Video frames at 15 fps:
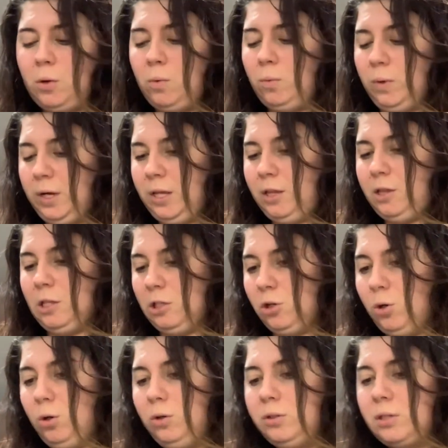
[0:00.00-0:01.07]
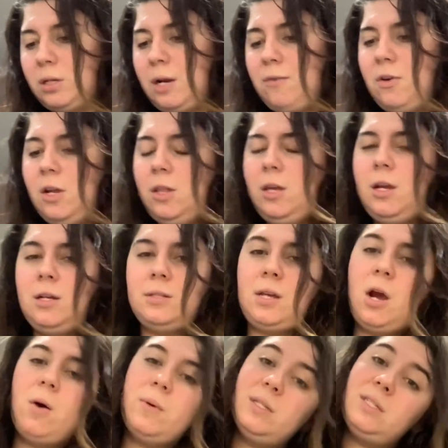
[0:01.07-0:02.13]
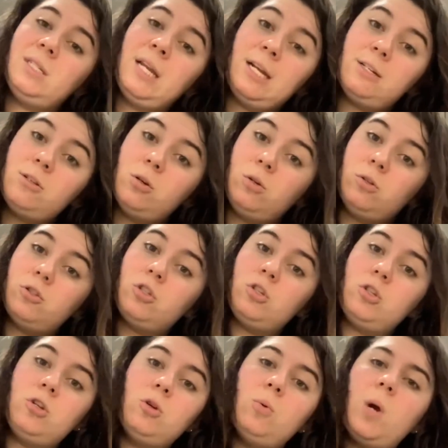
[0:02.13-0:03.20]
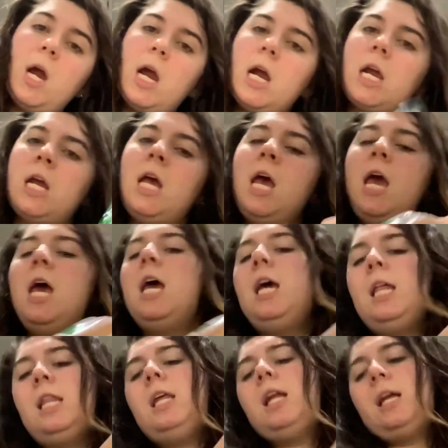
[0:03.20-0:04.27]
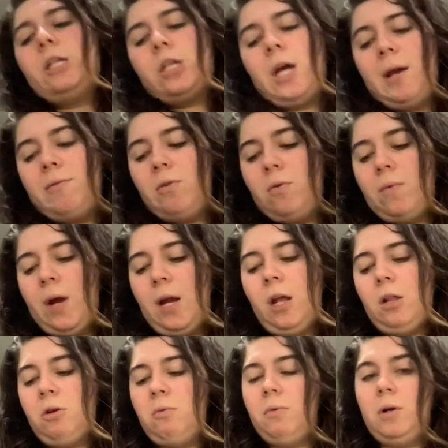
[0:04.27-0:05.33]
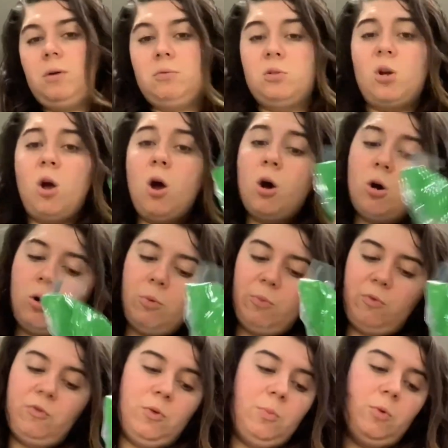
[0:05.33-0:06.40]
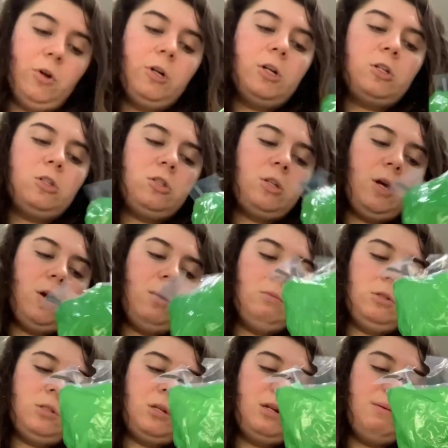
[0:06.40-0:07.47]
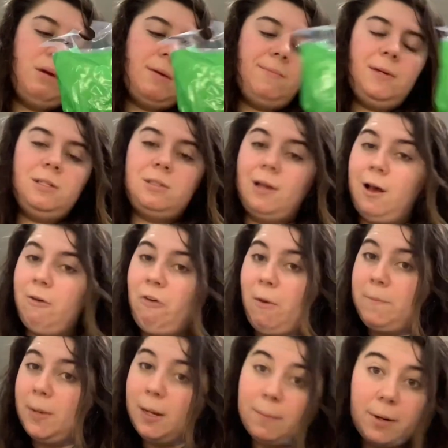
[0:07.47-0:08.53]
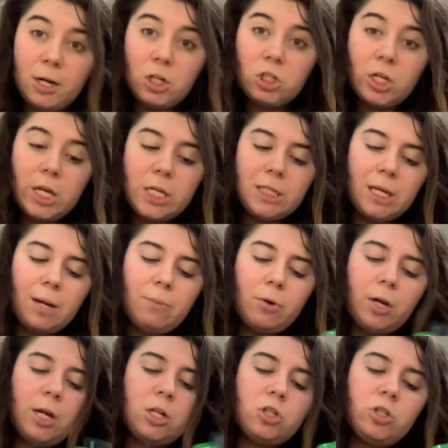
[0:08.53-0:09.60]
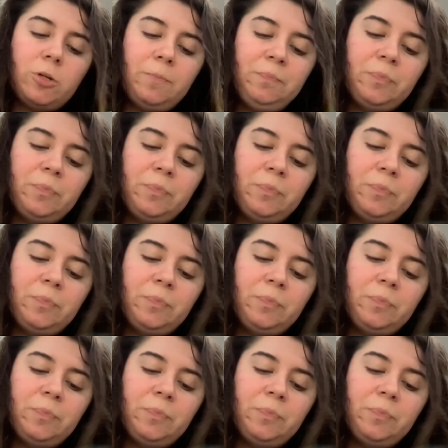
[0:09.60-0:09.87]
with the tolls and everything, because I always take tolls to work. And then I drive the regular roads home from work. So I'm just gonna make myself a peanut butter and jelly sandwich